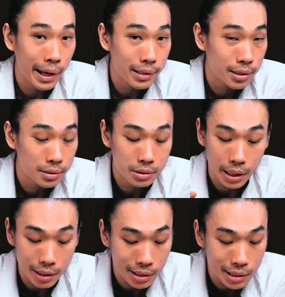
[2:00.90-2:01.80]
egg
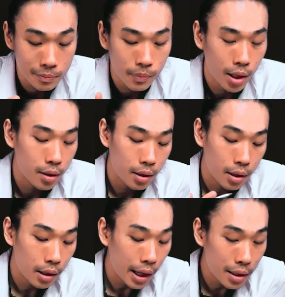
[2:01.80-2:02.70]
daily,
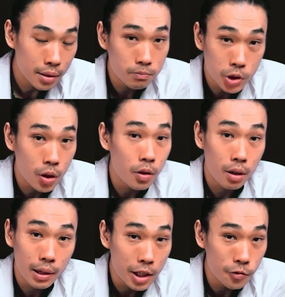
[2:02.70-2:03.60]
and your
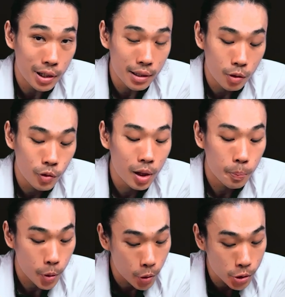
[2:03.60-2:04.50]
liver will
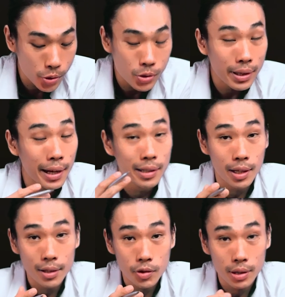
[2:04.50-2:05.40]
produce
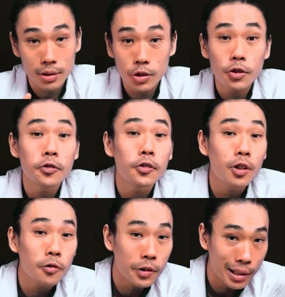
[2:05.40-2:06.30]
800 to
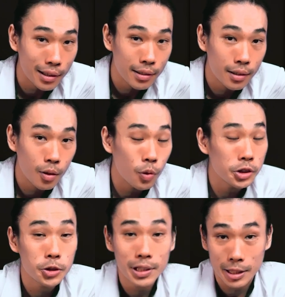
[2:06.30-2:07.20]
fulfill
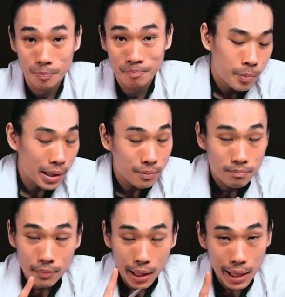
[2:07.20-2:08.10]
what you need. But
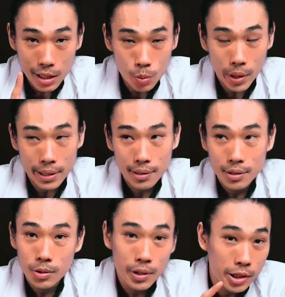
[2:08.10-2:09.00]
anyway,
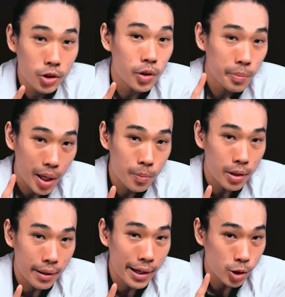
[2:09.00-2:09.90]
you need to
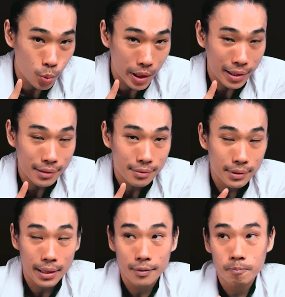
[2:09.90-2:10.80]
remember as well
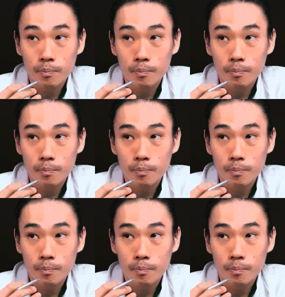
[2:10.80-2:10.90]
that